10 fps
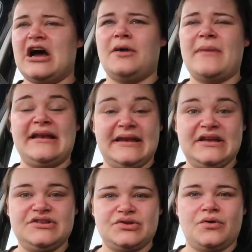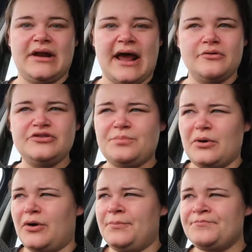I need to sort it out,
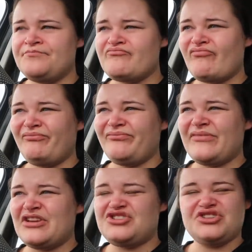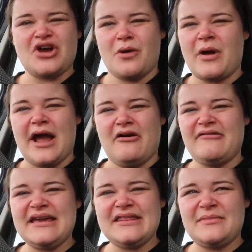but it's just not a
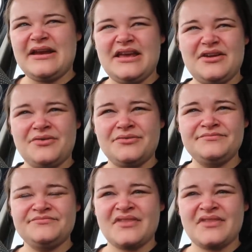priority at the minute, you know.